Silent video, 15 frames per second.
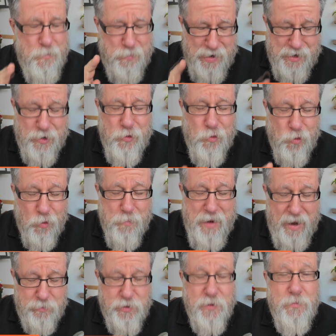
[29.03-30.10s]
but Google
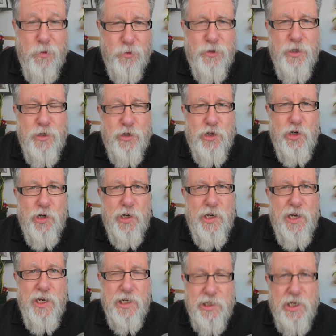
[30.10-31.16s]
Maps most
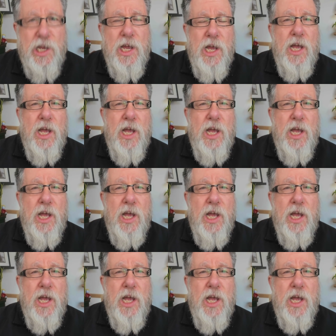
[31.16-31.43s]
certainly is.